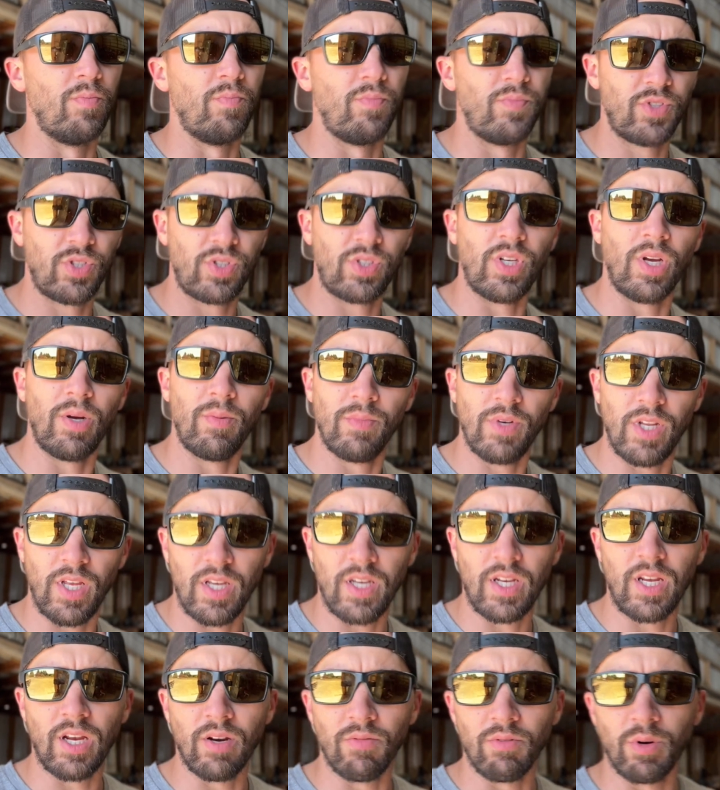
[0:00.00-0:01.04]
someday
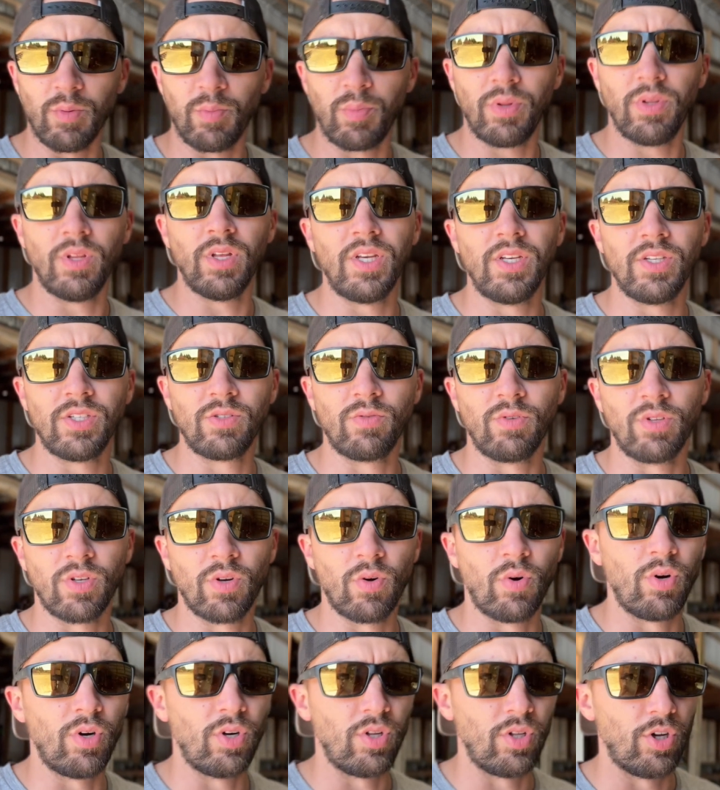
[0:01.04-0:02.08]
get replaced with
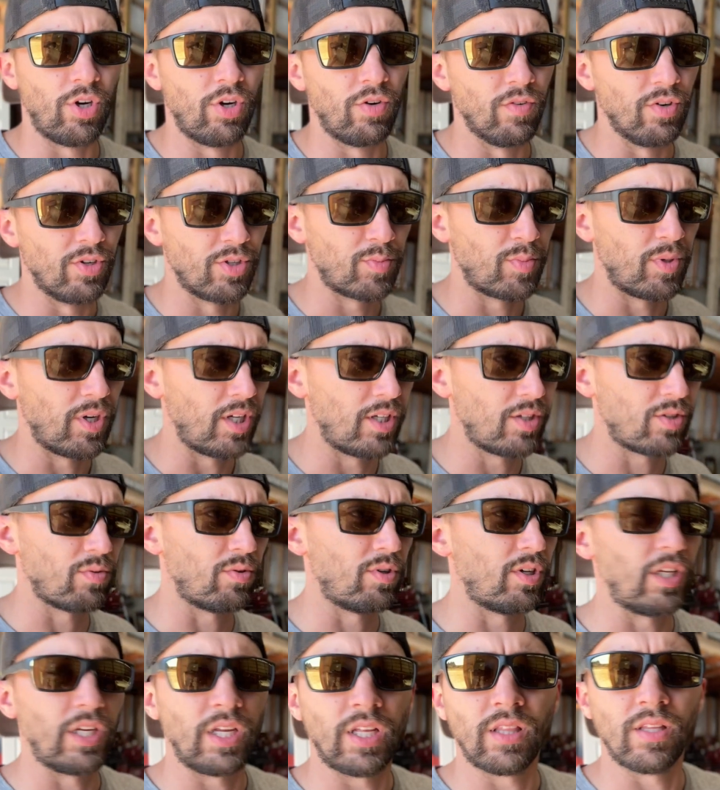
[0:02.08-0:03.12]
coilovers, but I just
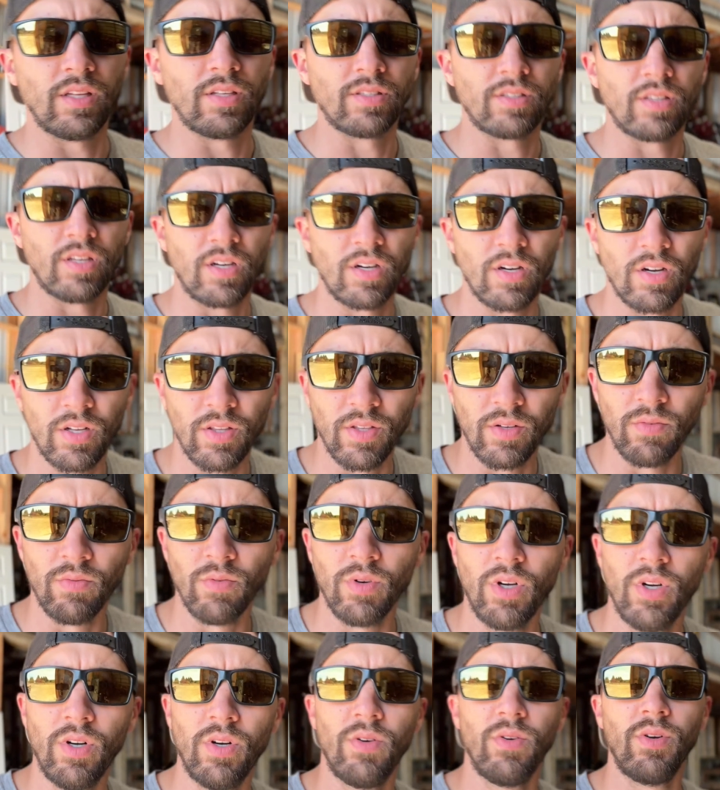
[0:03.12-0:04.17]
wanted to get this thing on the
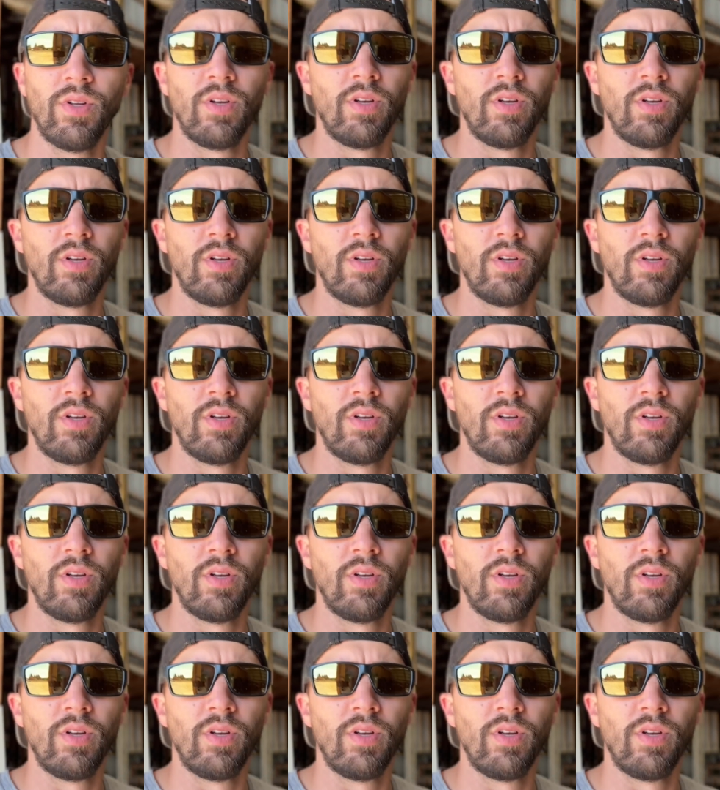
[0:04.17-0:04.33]
road.